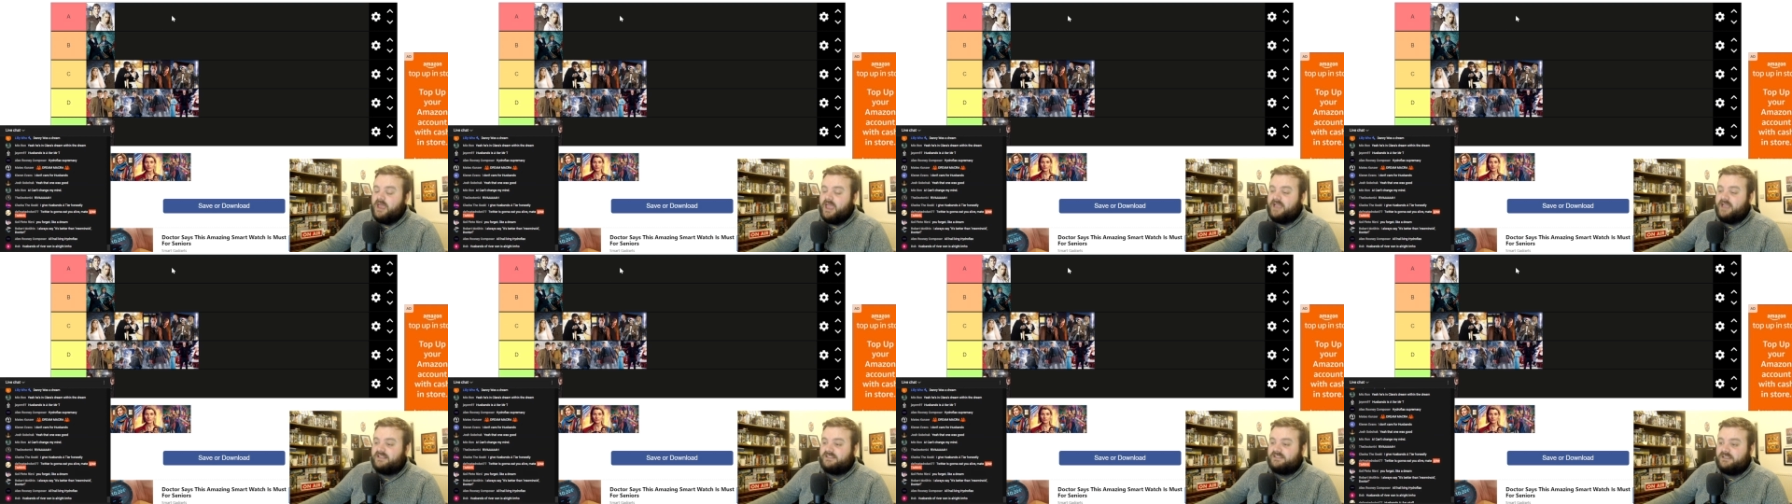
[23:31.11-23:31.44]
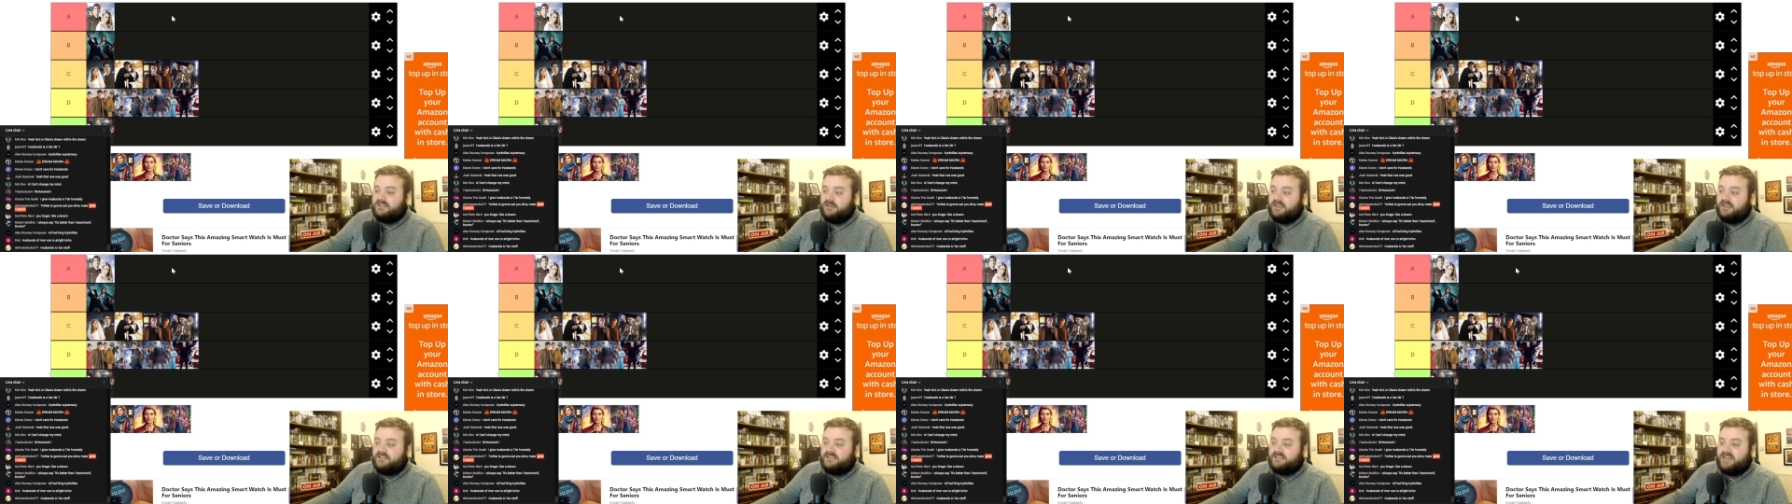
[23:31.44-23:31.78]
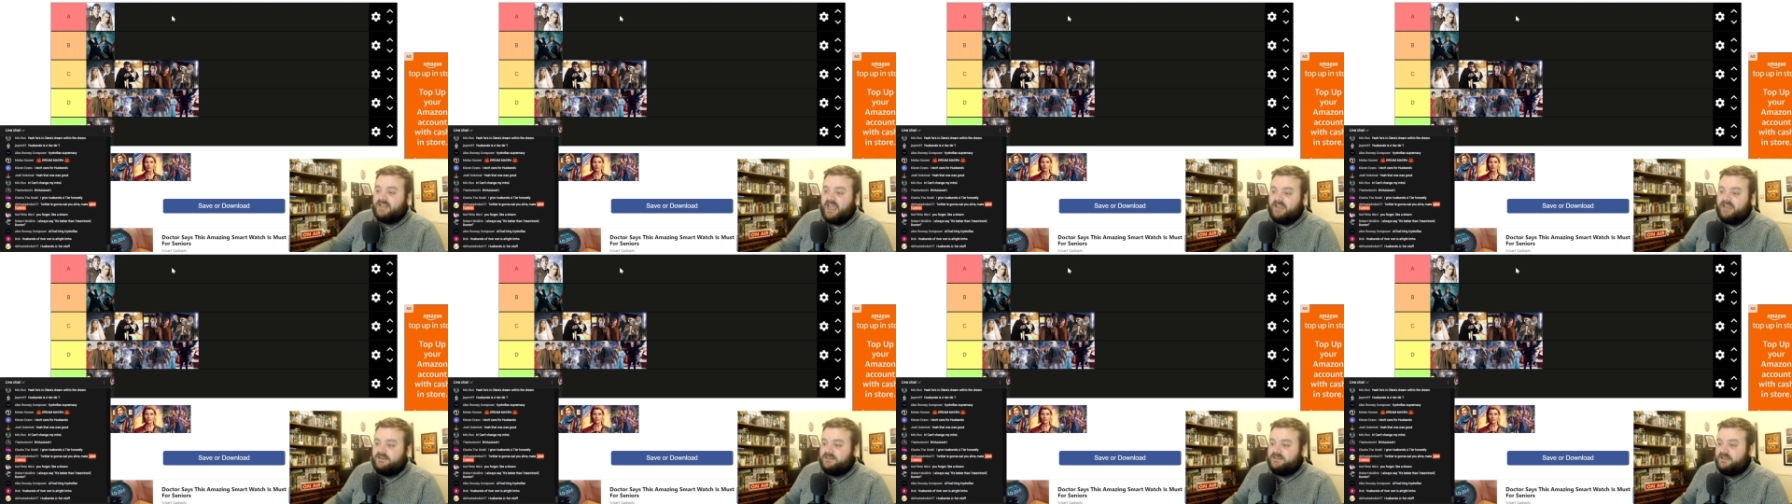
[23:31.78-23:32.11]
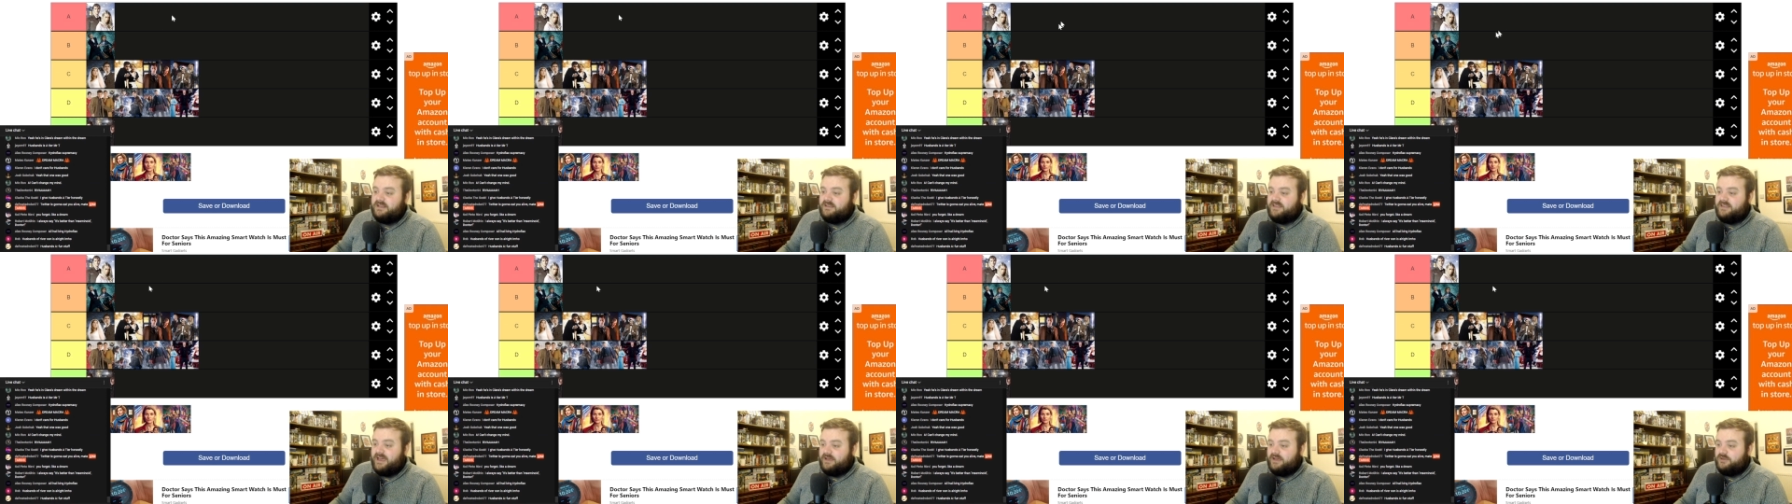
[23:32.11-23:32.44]
It's a it's an
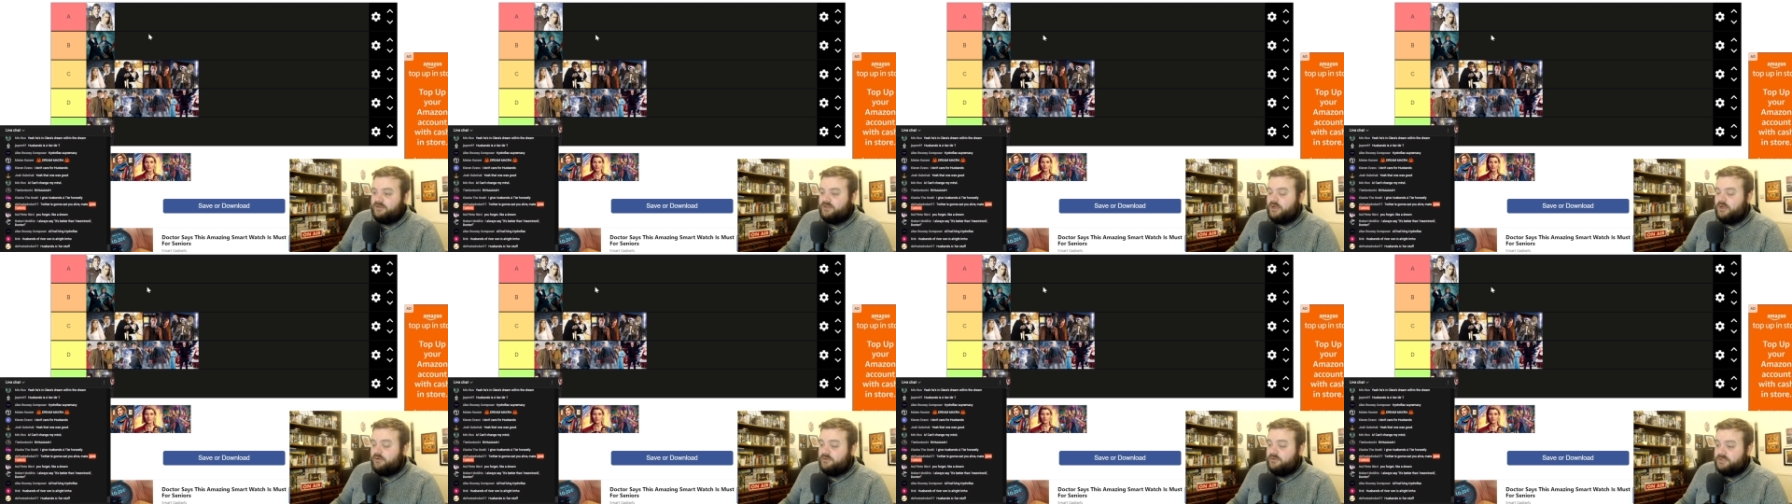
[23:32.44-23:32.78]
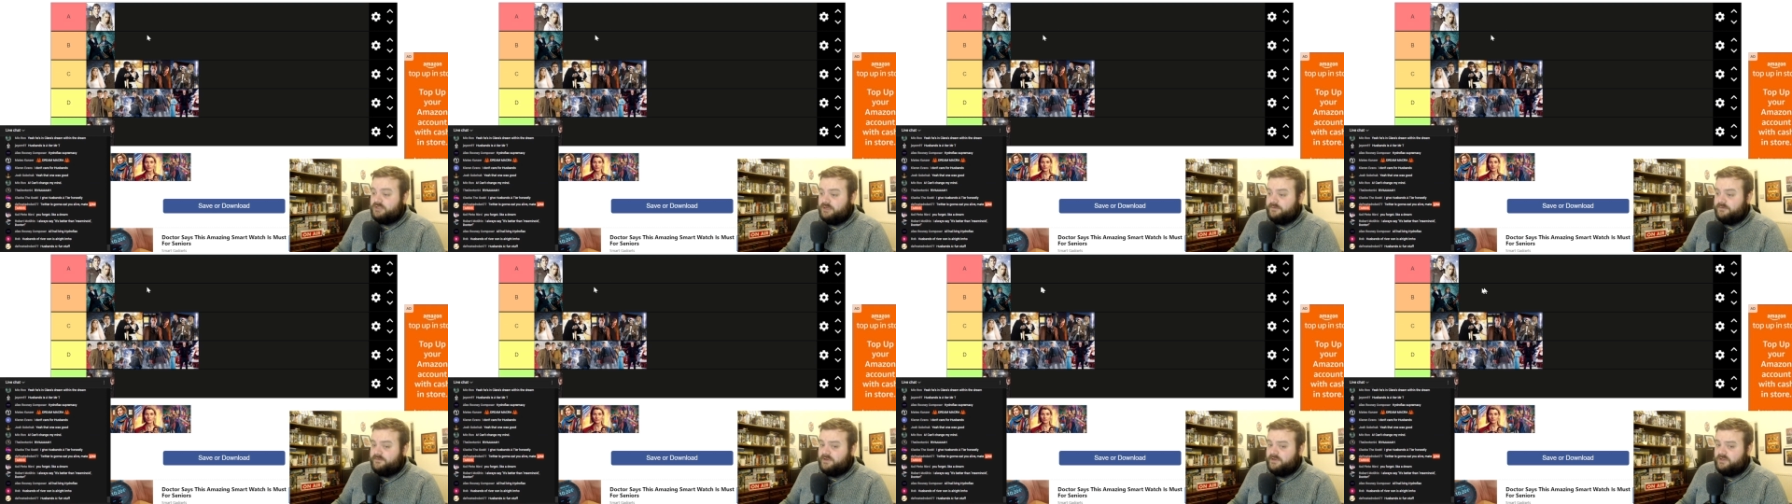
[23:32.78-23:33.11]
ending that goes on